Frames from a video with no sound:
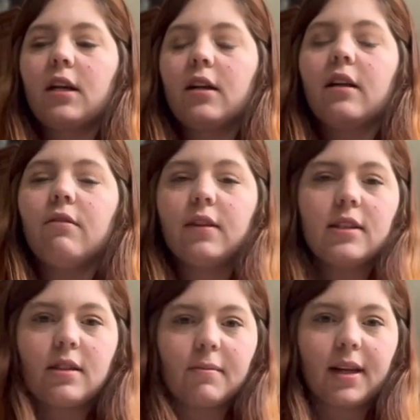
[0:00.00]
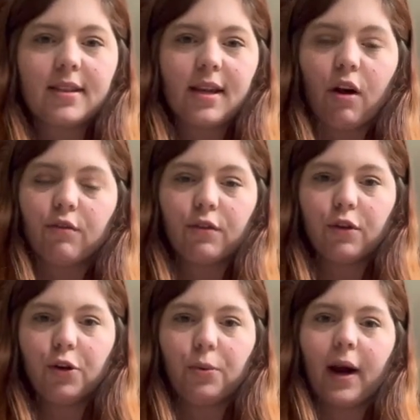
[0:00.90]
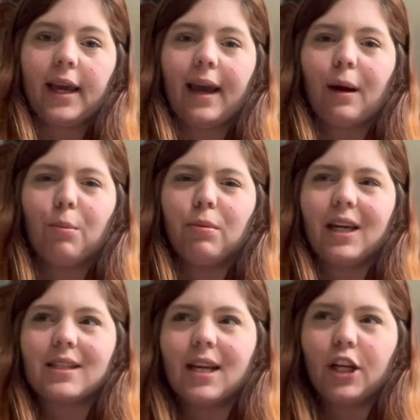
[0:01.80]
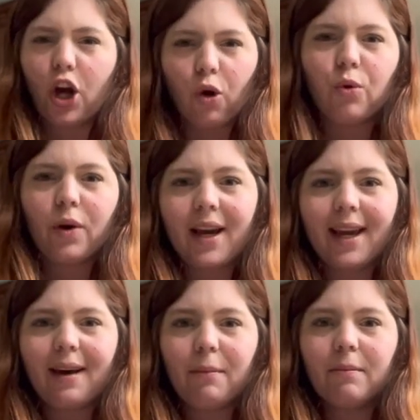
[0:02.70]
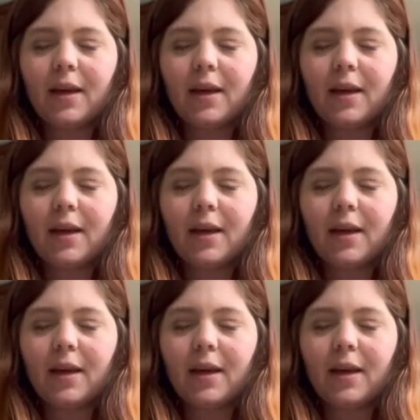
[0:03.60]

convince myself of who I am because I know who I am